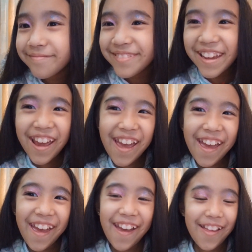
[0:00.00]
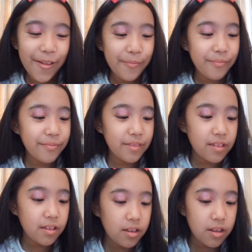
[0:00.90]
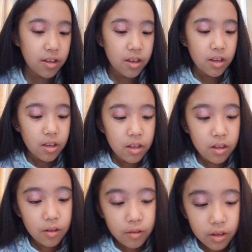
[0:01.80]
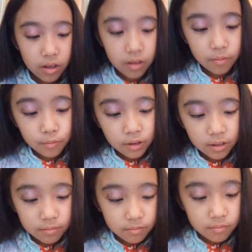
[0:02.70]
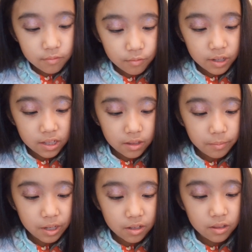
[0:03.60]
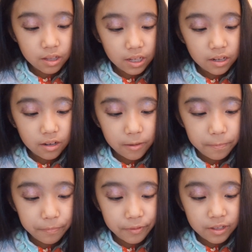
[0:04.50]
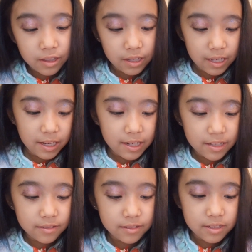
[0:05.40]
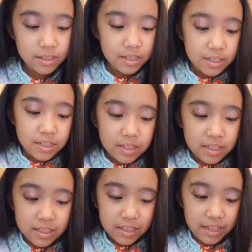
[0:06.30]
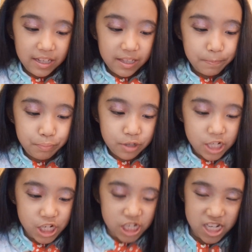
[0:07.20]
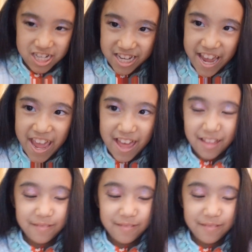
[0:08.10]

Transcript: Yeah! Okay, wait, let me clean it up. Clean it. Clean the brush. Yeah.